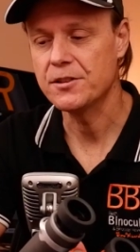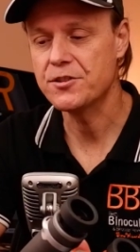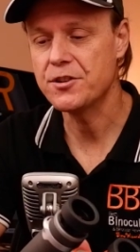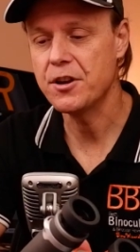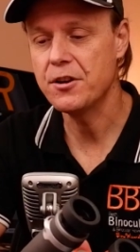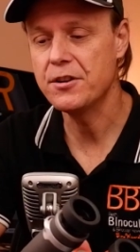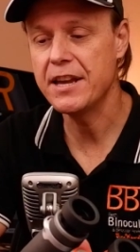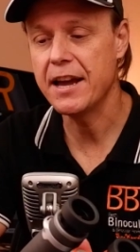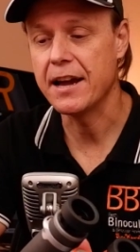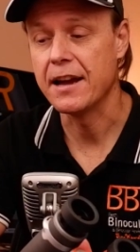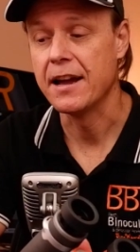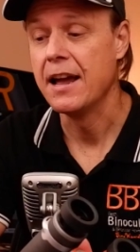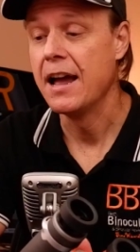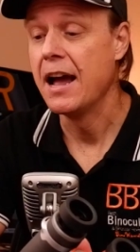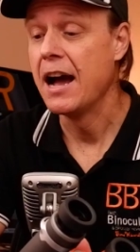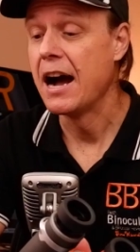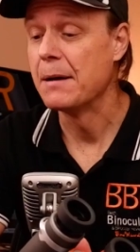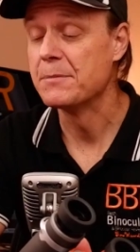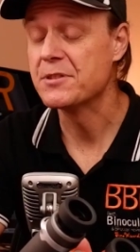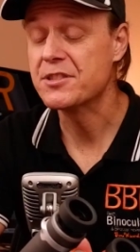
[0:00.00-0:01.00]
so yeah
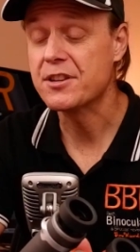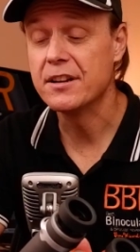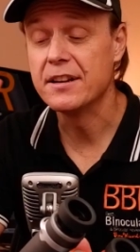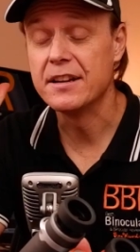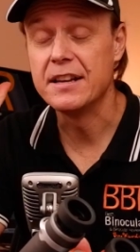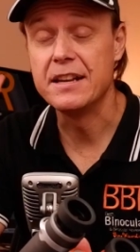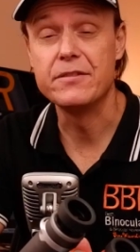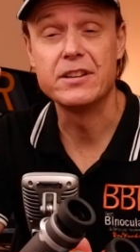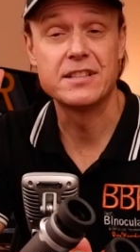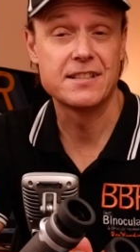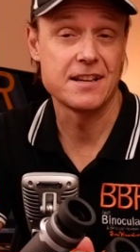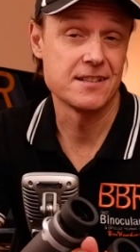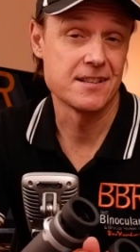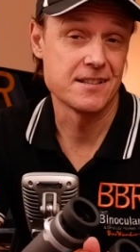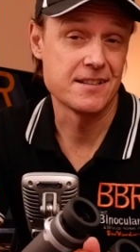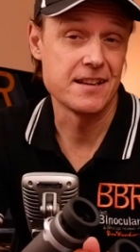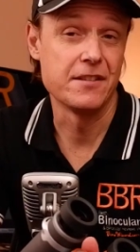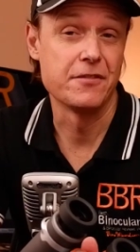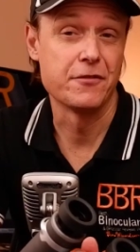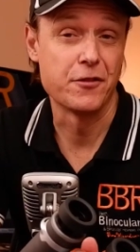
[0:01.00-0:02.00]
i'm just going to leave it
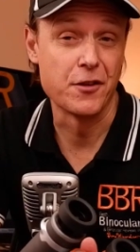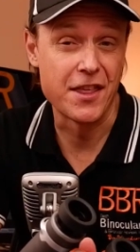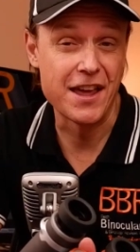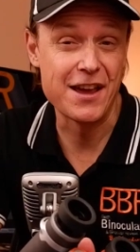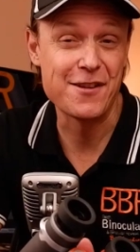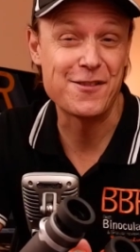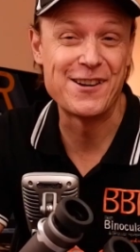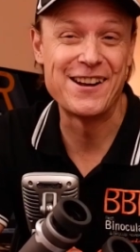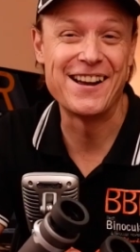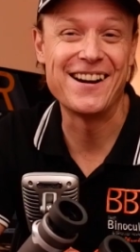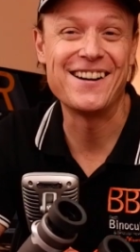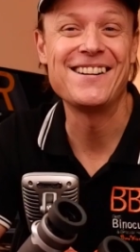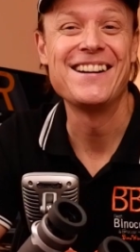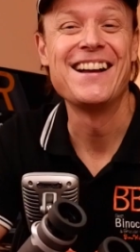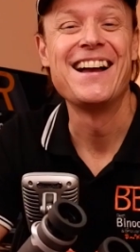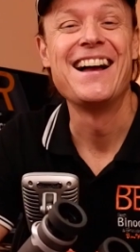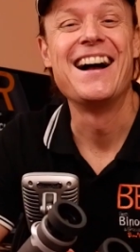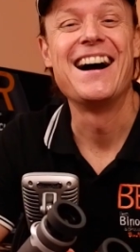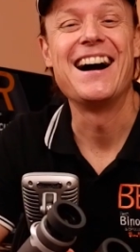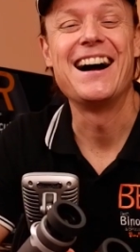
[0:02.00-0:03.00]
as i said for there for
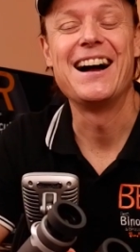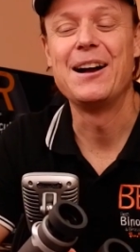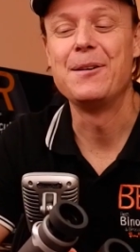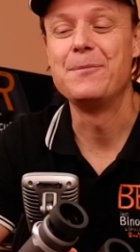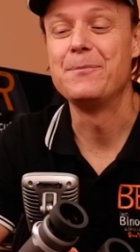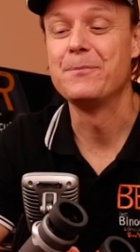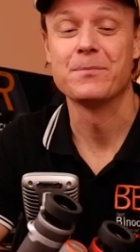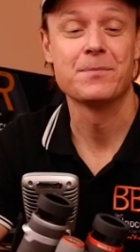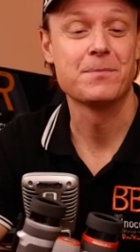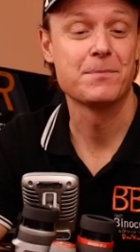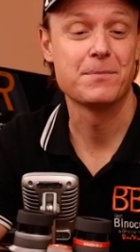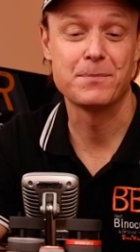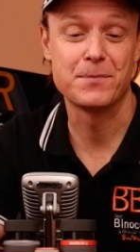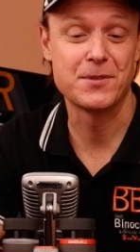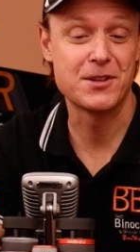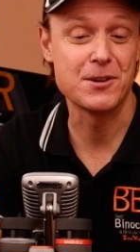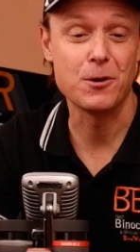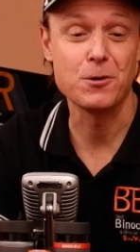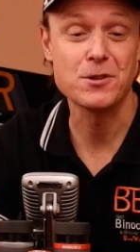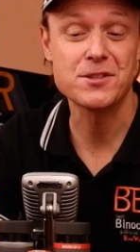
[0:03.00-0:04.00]
now um,
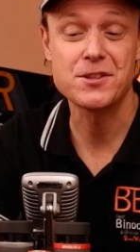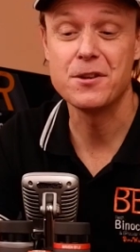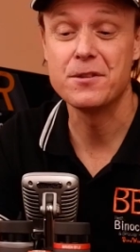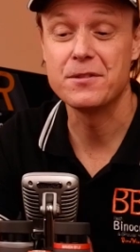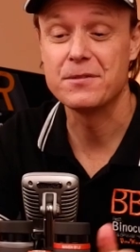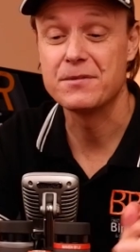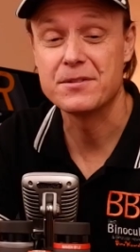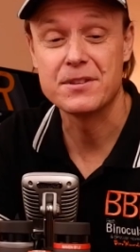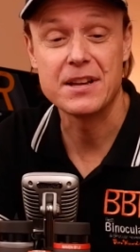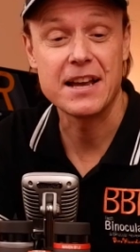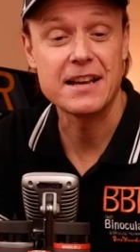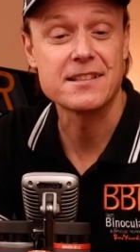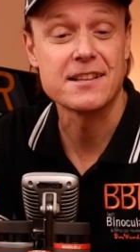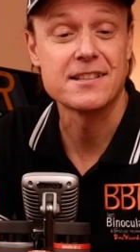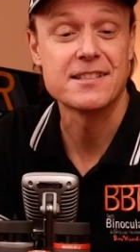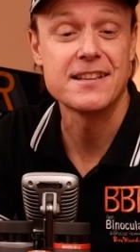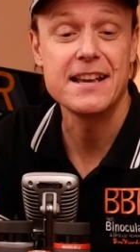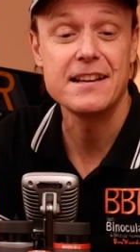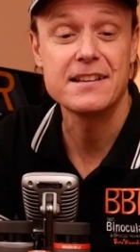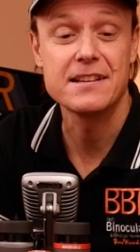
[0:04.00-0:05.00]
also as
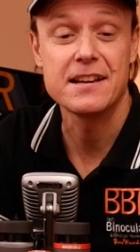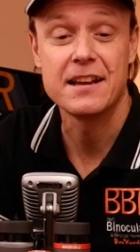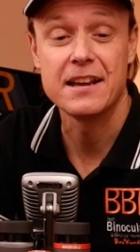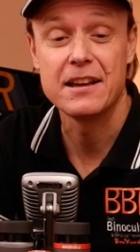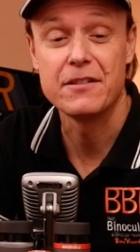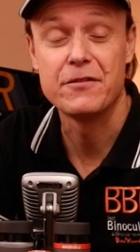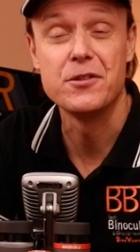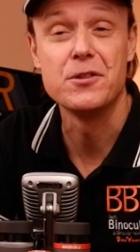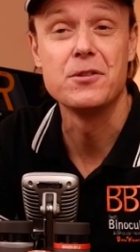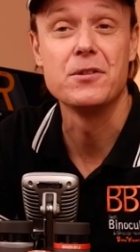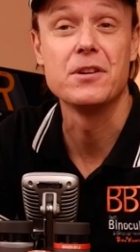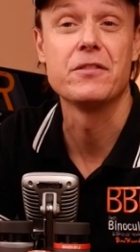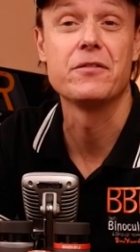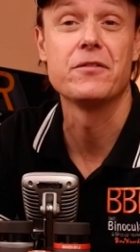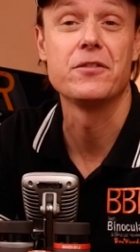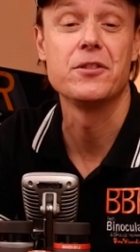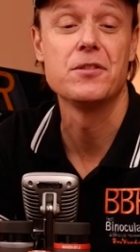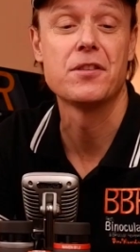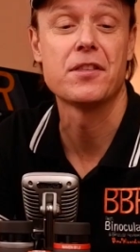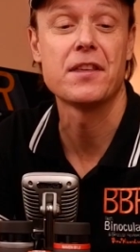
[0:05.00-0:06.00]
i said if you
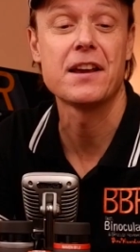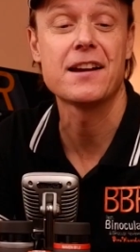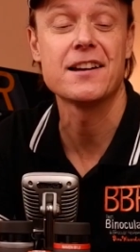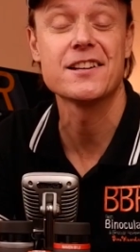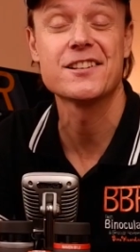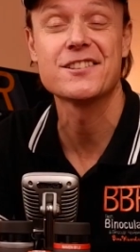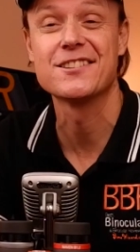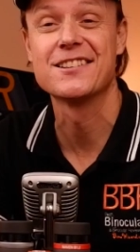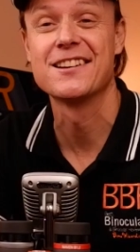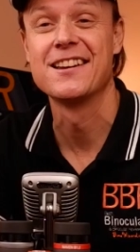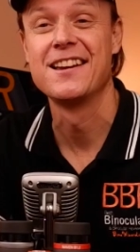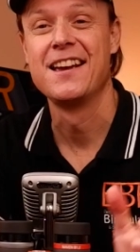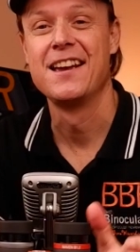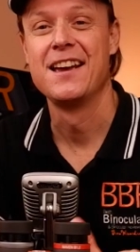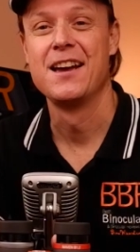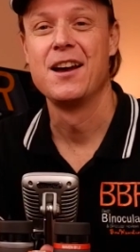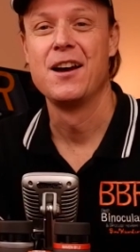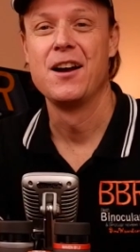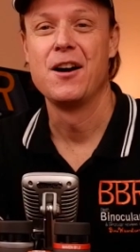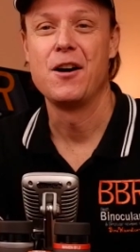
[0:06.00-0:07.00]
if you think i should
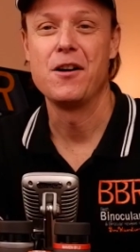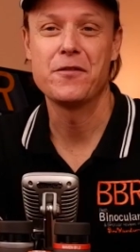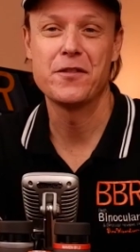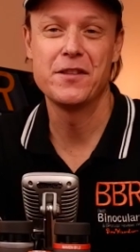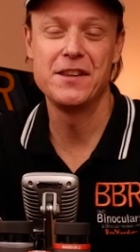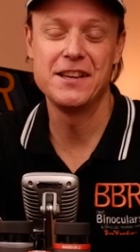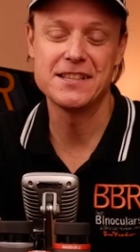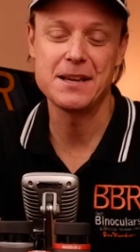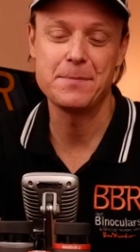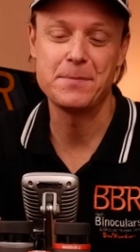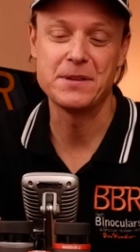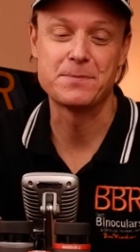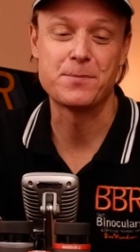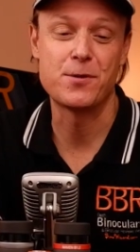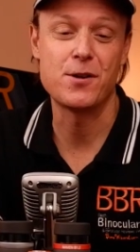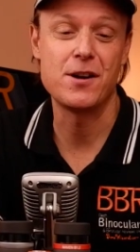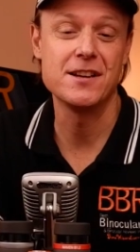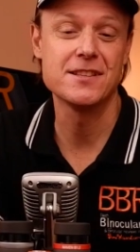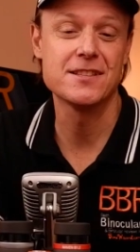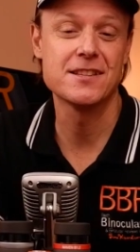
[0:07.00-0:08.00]
offer these up as
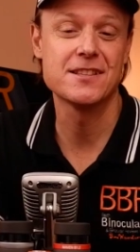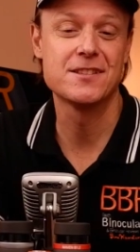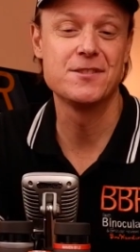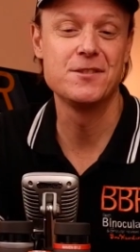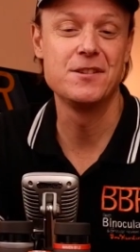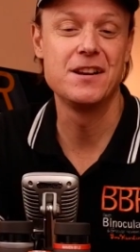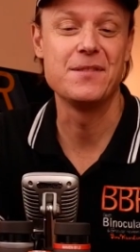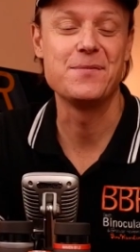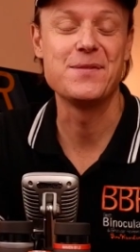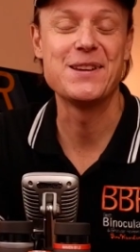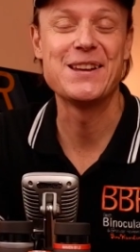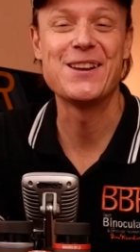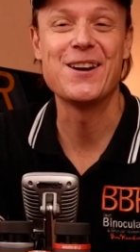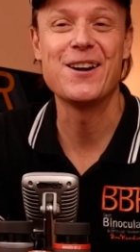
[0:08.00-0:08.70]
prizes do let me